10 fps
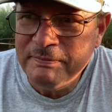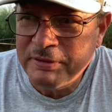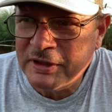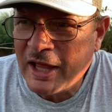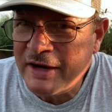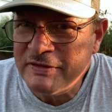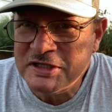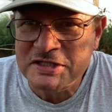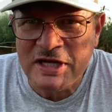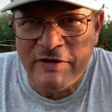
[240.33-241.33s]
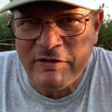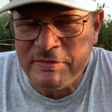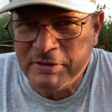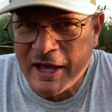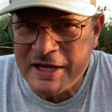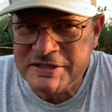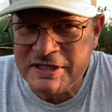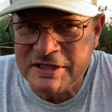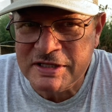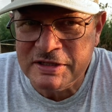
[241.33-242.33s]
but a lot of it just covered with
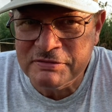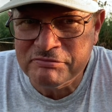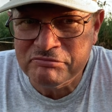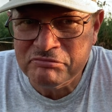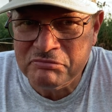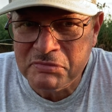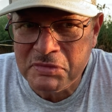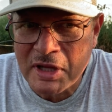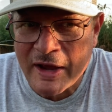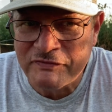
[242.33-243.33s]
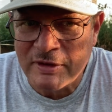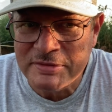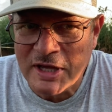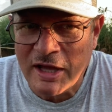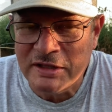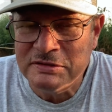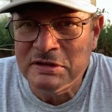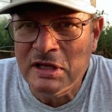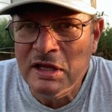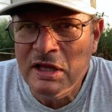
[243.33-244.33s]
plastic after I'm done.
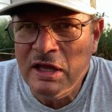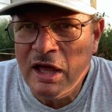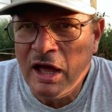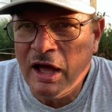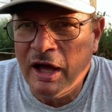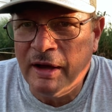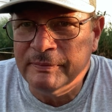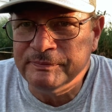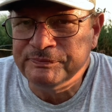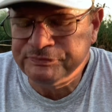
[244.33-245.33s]
I'm